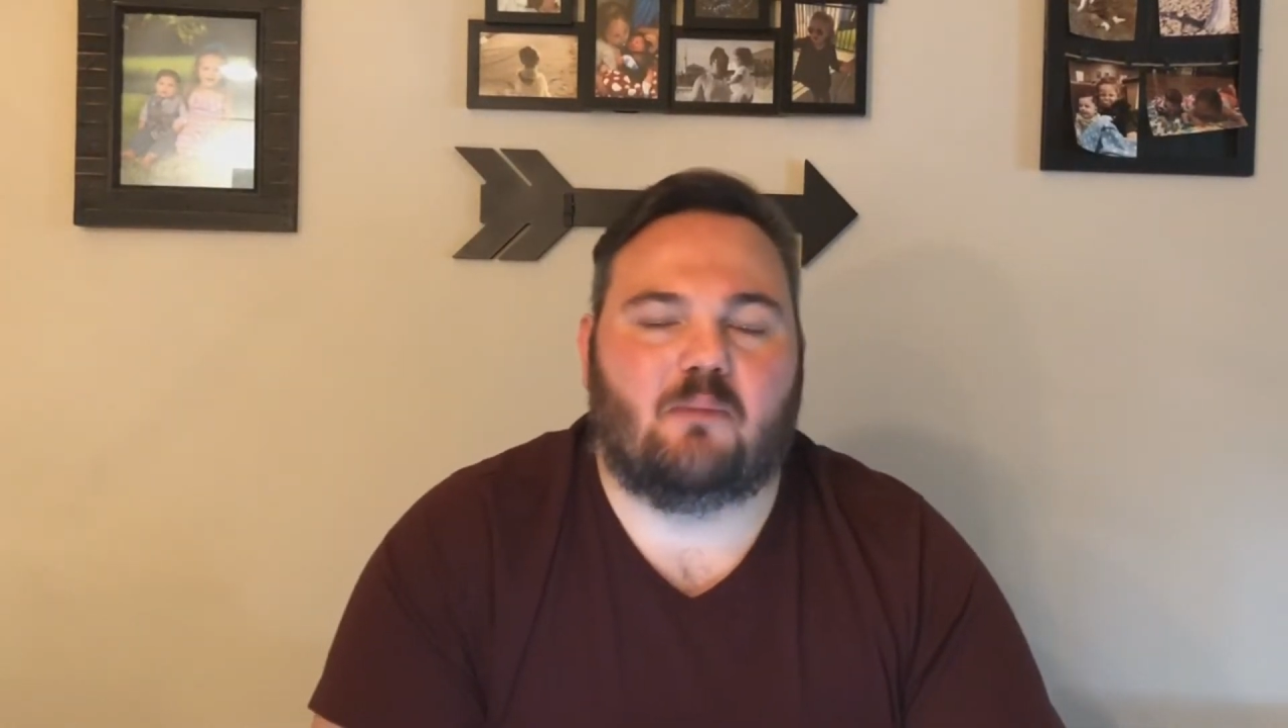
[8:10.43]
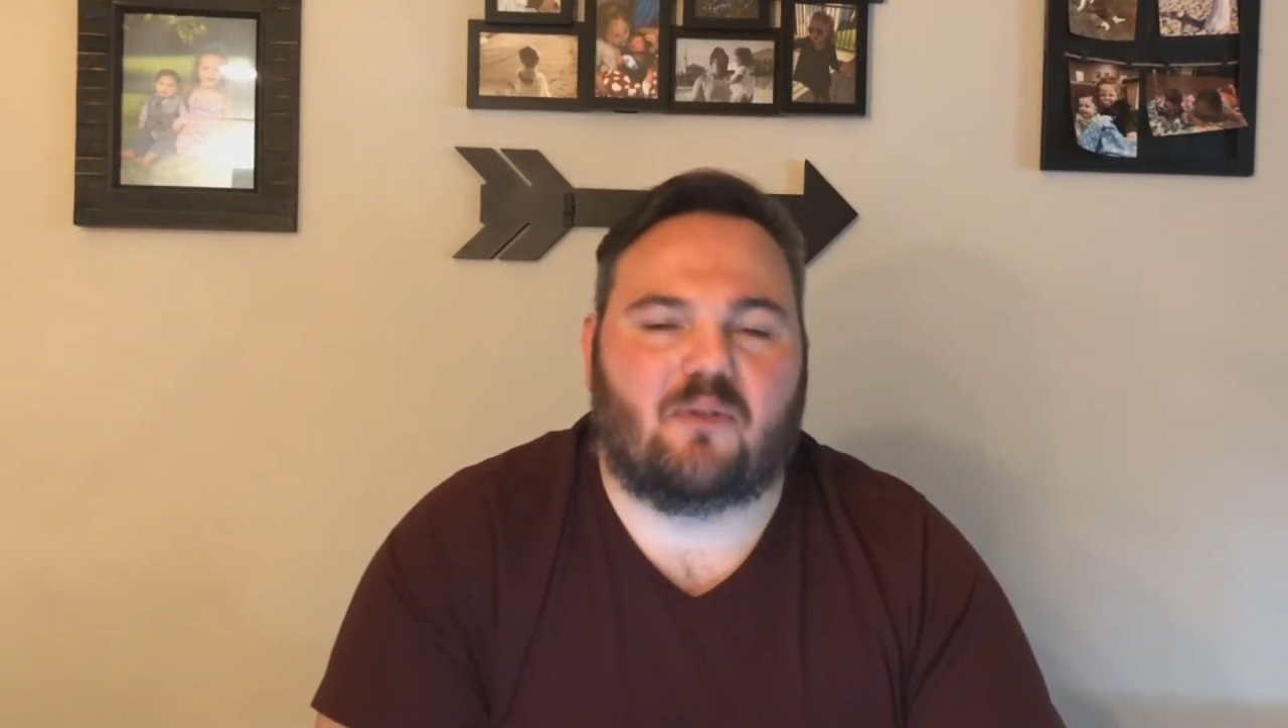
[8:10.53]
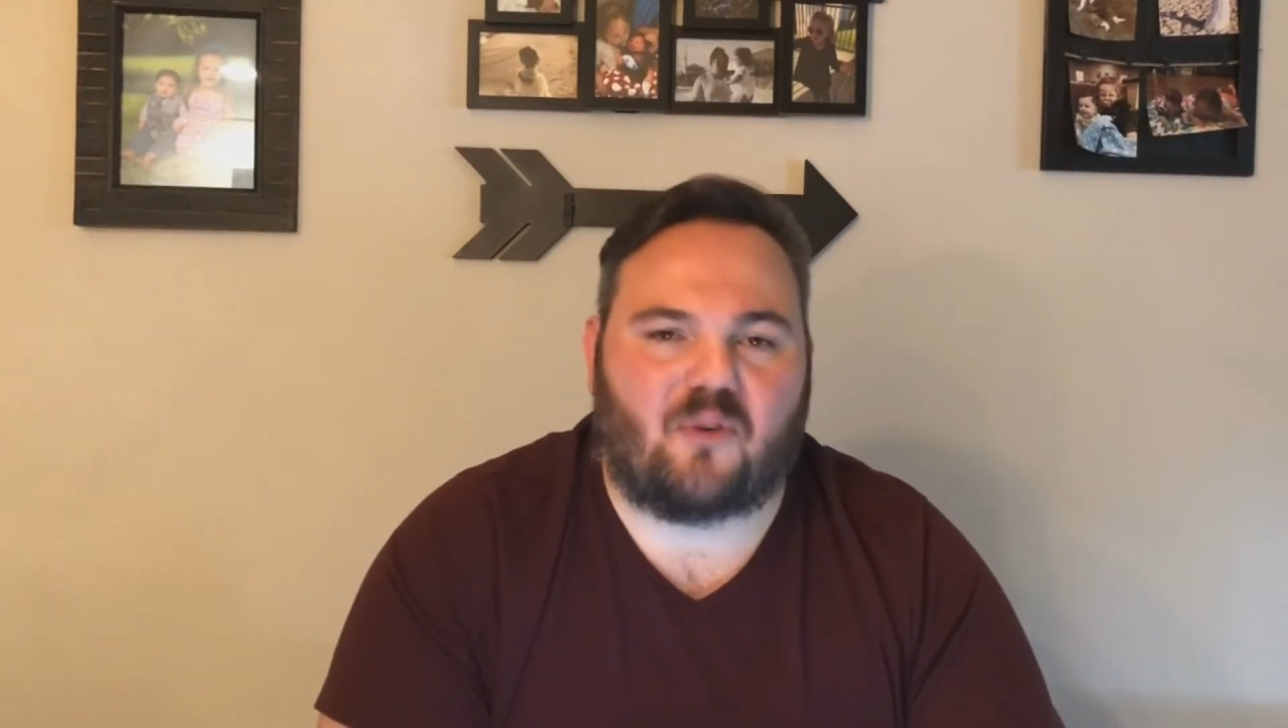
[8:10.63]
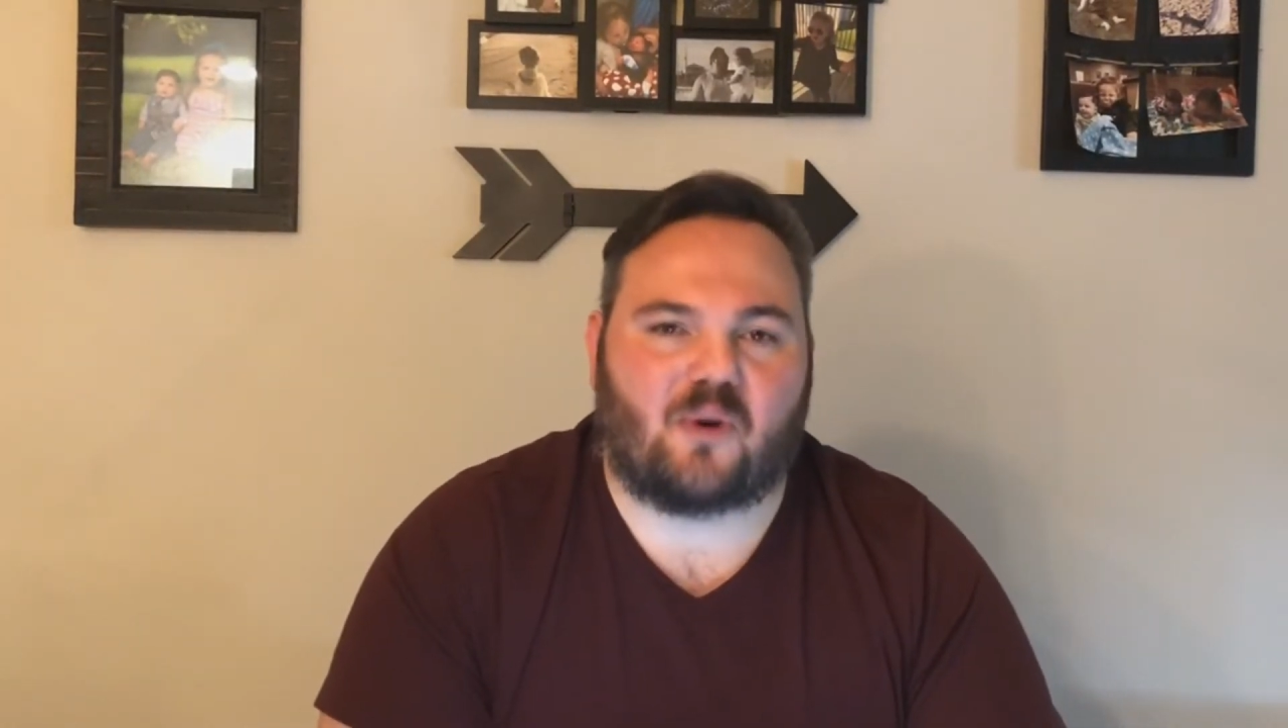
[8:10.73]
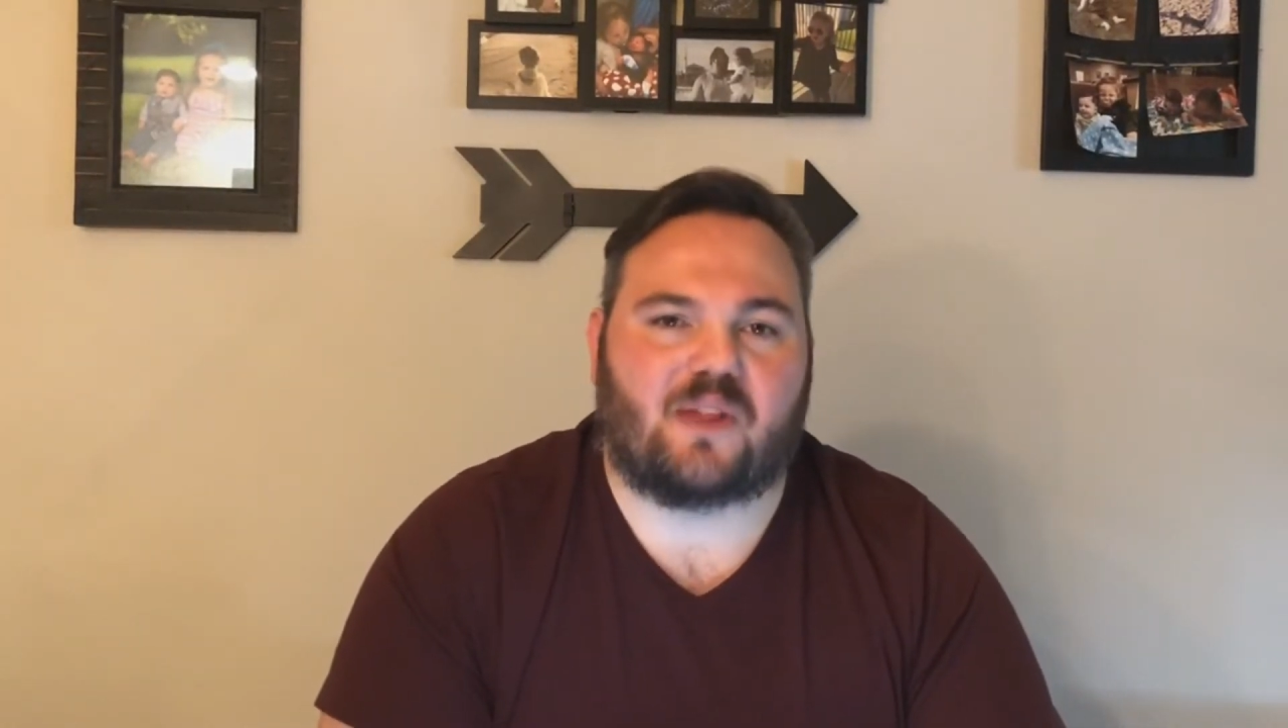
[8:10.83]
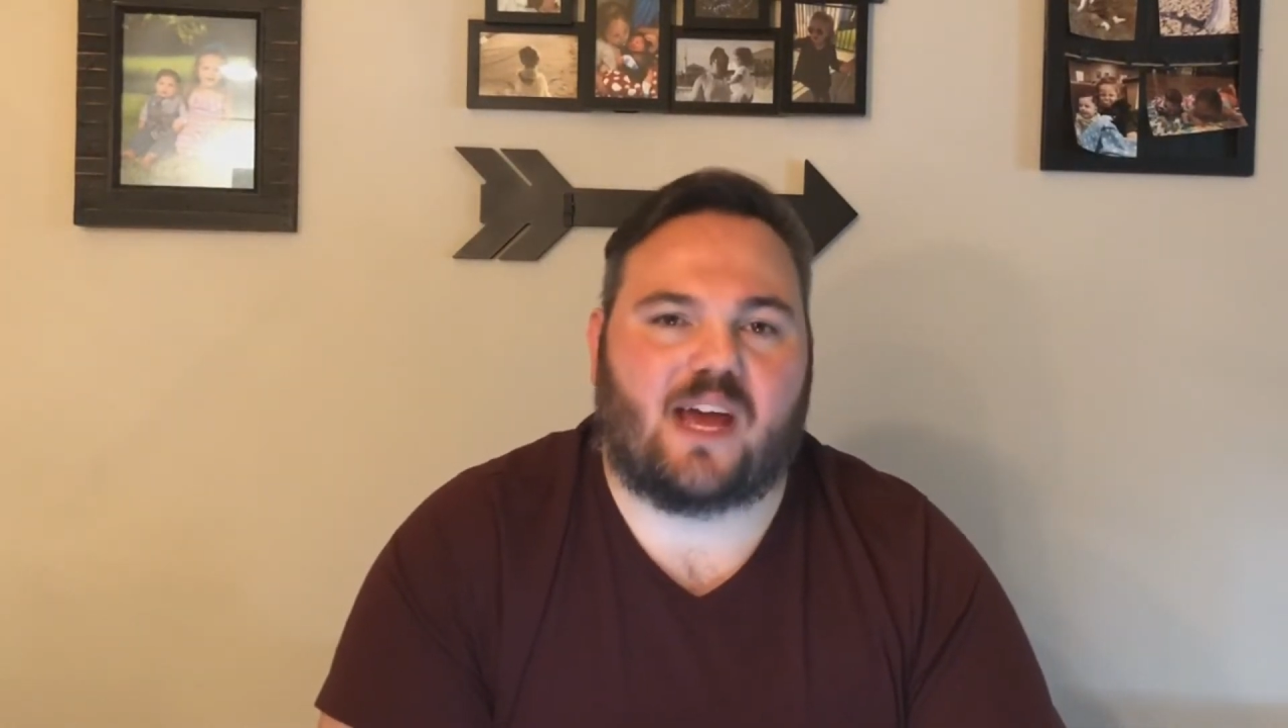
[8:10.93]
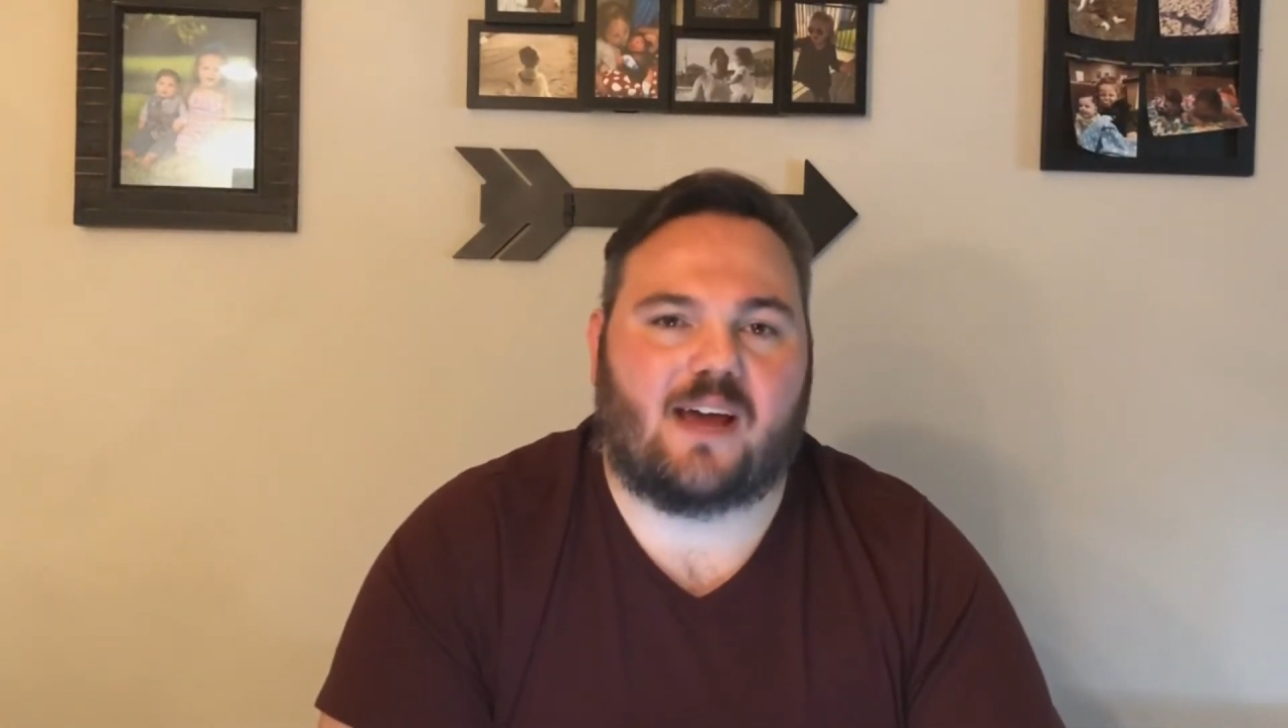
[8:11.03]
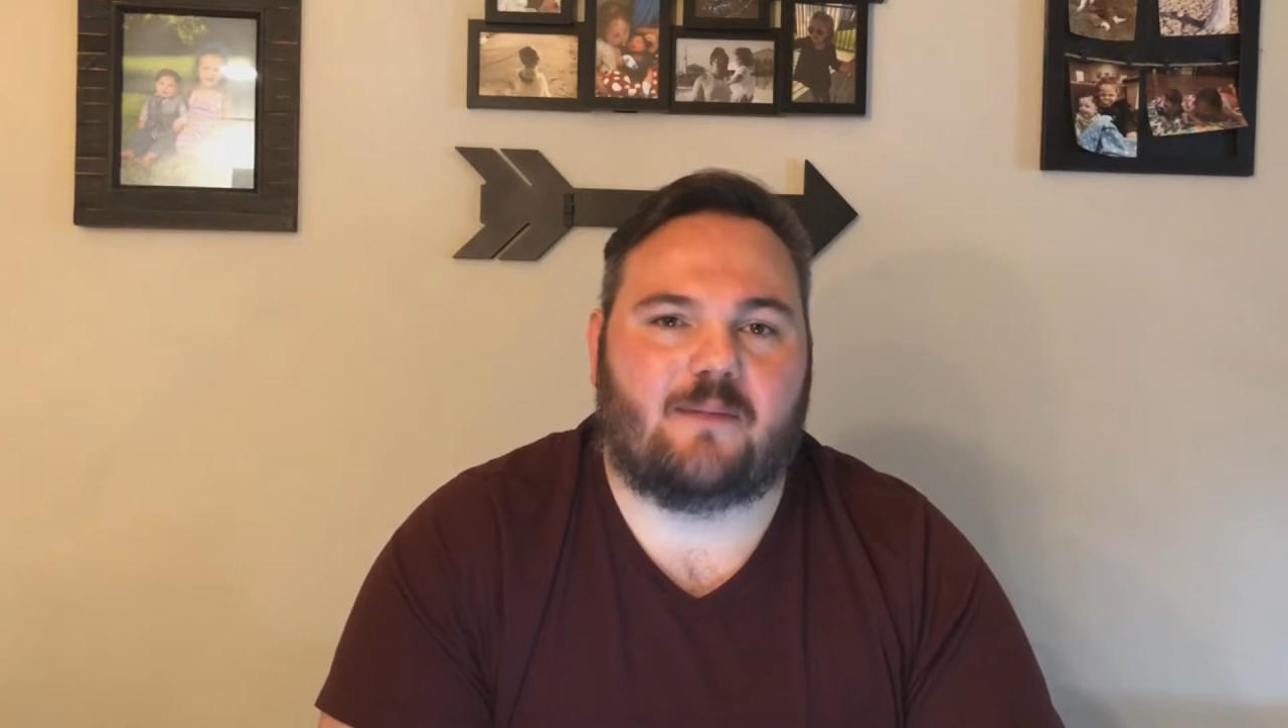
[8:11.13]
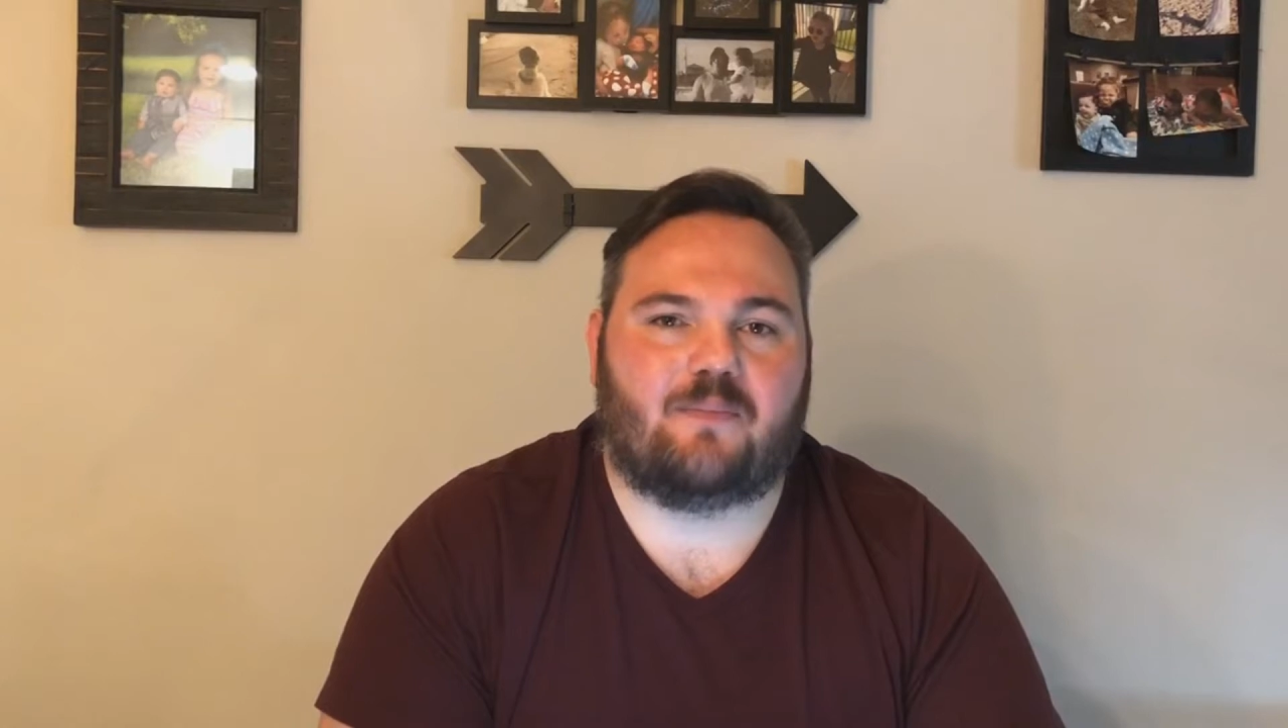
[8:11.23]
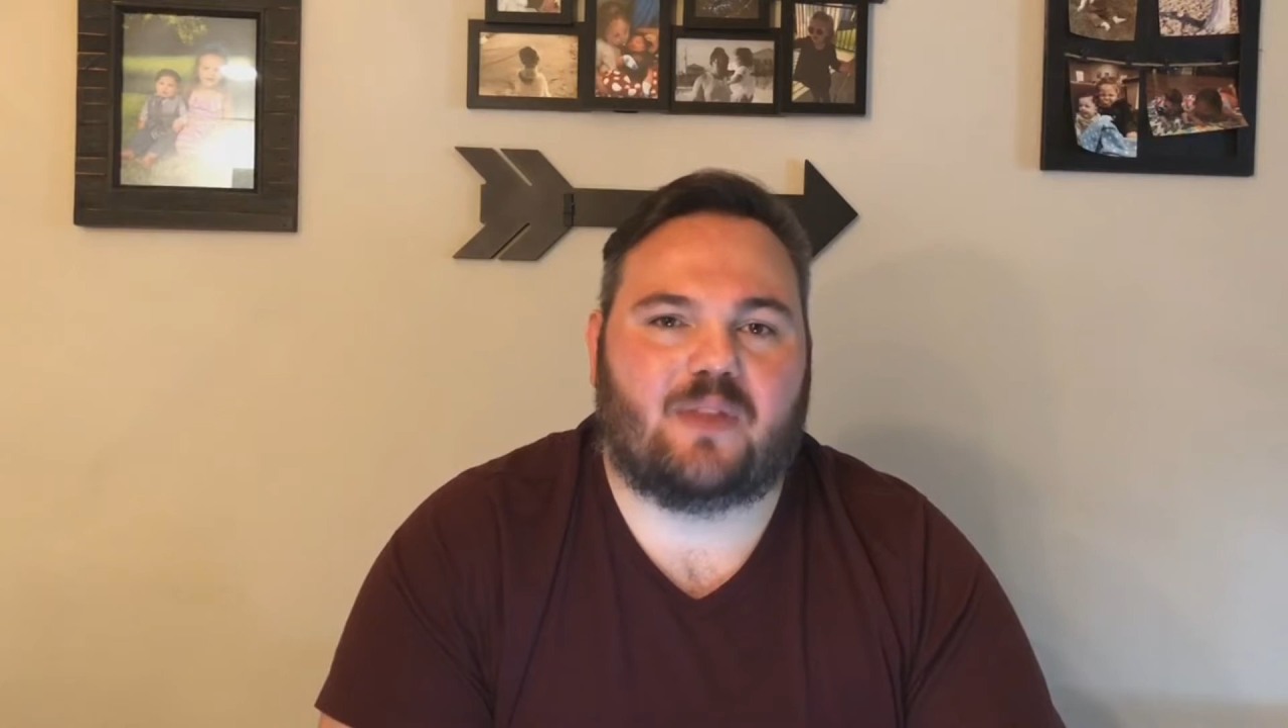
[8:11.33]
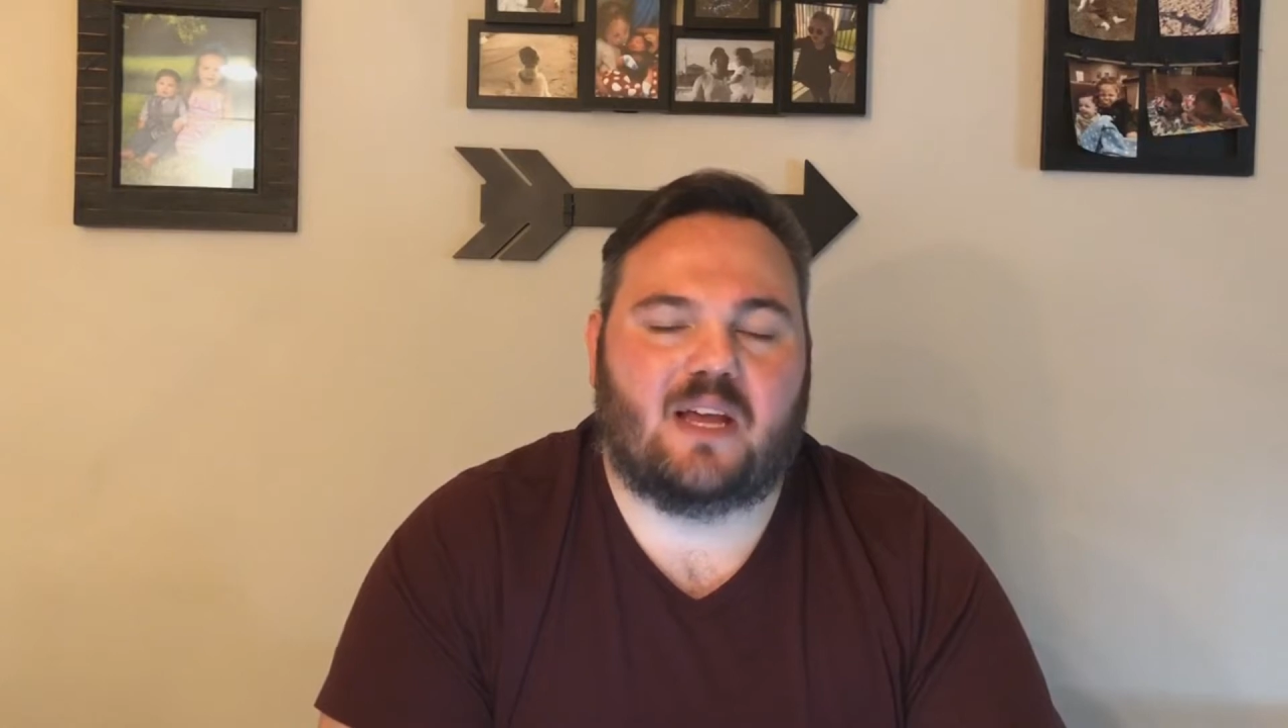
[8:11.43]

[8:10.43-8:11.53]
before that.